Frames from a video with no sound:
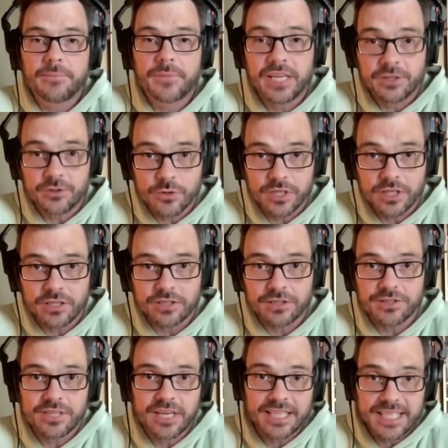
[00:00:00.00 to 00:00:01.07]

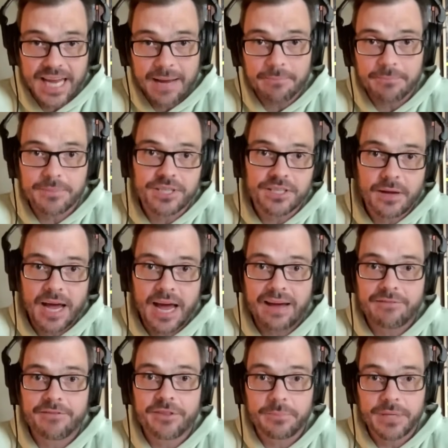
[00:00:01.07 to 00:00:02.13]
Israel's attempt to
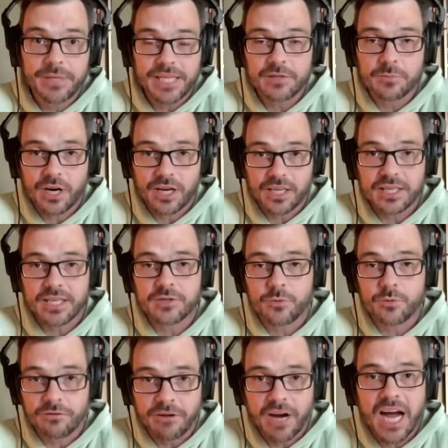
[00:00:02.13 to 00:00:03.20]
have the peace process
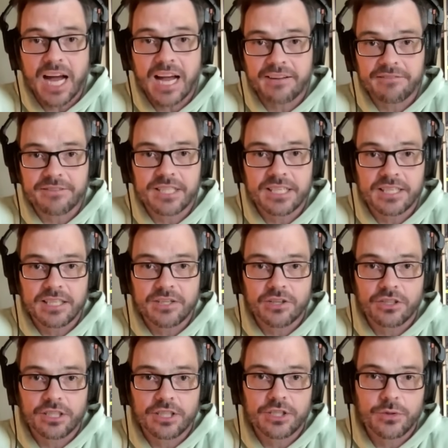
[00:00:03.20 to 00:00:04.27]
revived in the
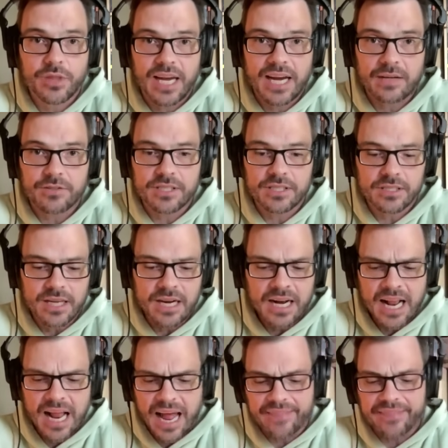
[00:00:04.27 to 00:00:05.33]
early 2000s,
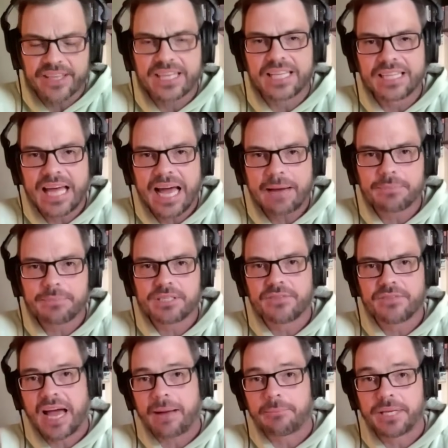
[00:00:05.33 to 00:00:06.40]
and the collapse of
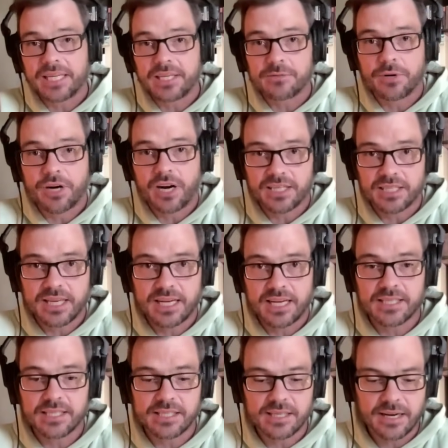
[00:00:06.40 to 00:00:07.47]
that peace
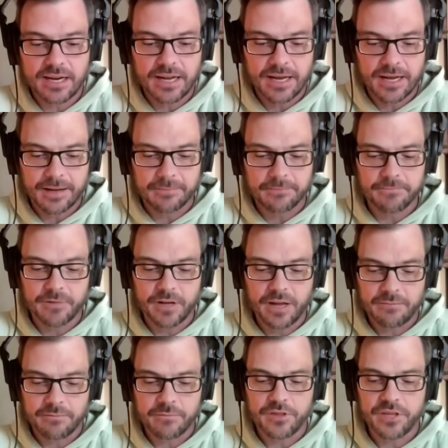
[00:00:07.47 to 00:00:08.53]
process
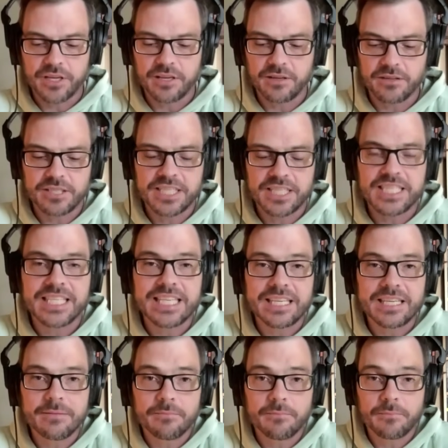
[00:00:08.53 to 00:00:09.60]
and the
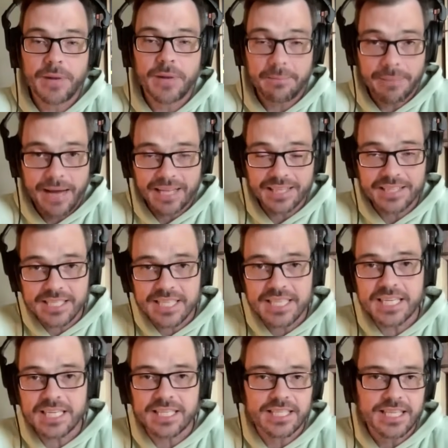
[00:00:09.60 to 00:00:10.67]
seen by
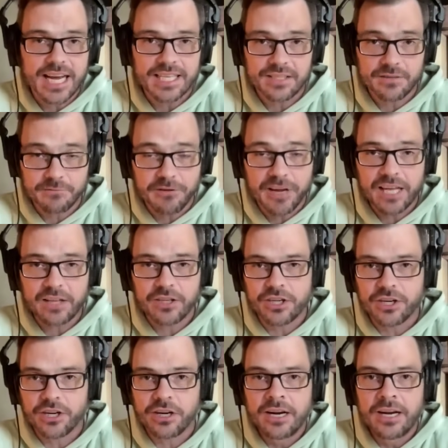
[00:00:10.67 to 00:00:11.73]
Palestinians as a
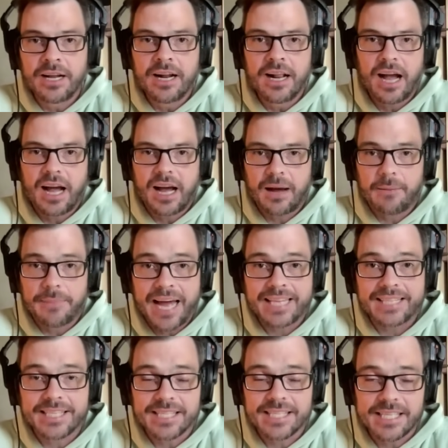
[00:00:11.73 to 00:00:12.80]
failure,
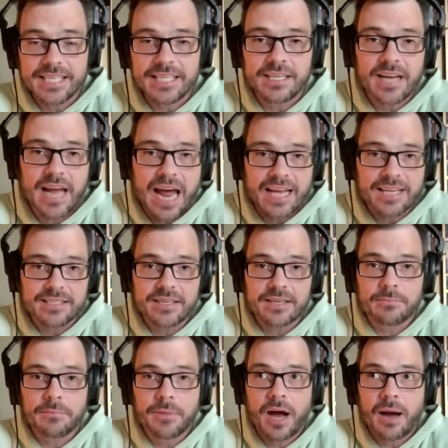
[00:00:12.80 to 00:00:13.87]
and seen as a
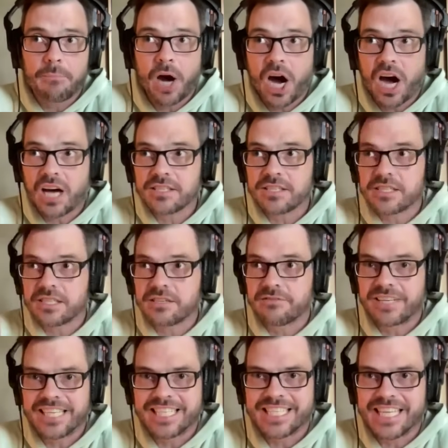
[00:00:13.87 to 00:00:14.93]
positive
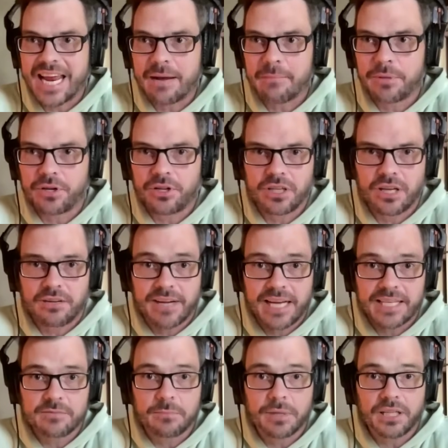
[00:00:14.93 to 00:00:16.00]
example of
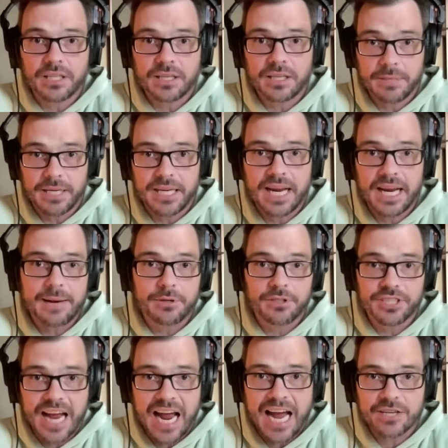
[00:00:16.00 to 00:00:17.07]
Hezbollah being able
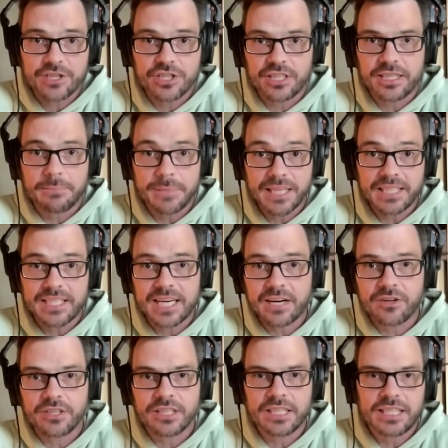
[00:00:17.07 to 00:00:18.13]
to actually
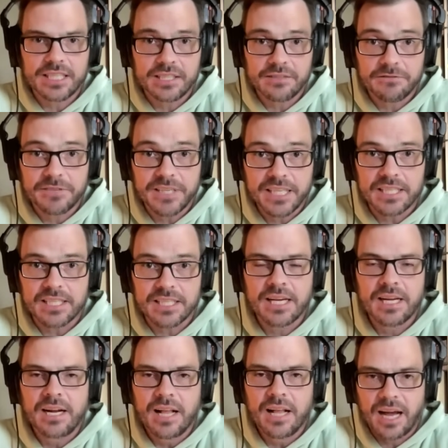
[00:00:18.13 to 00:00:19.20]
militarily defeat
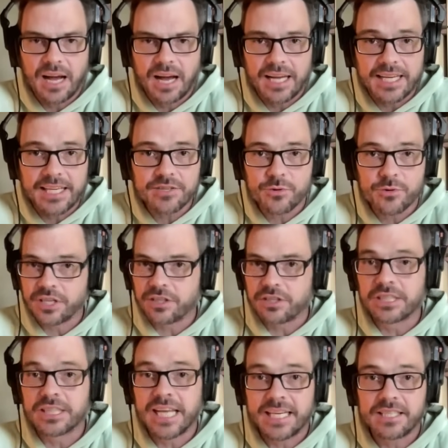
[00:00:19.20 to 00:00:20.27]
Israel,
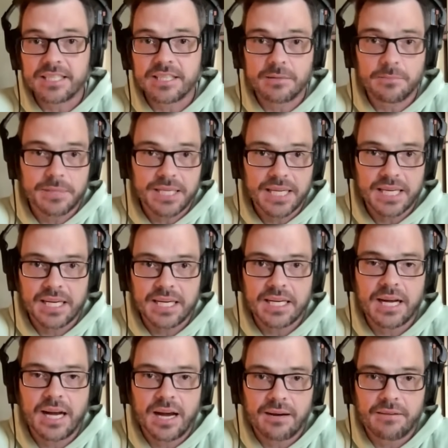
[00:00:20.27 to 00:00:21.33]
led to the beginning
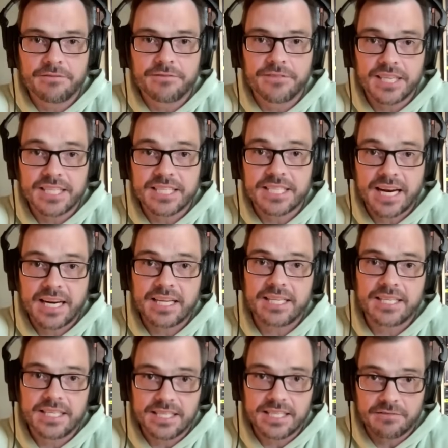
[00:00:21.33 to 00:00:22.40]
of the
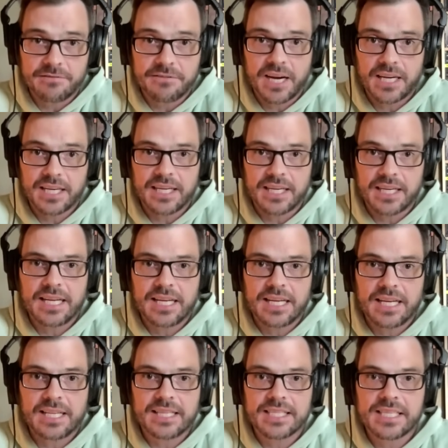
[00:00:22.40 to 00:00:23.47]
Second Intifada.
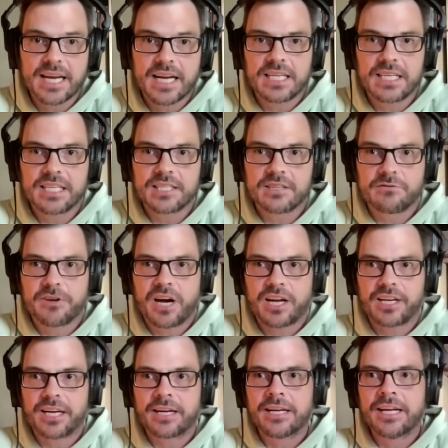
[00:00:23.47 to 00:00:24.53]
And the Second
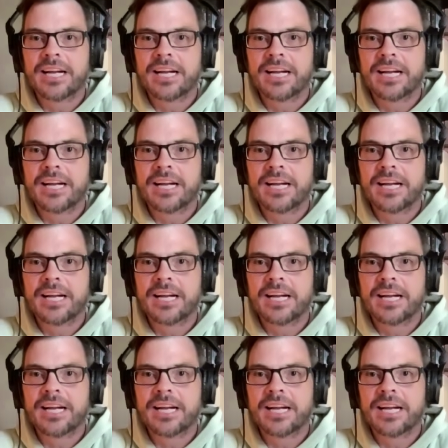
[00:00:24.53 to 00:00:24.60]
Intifada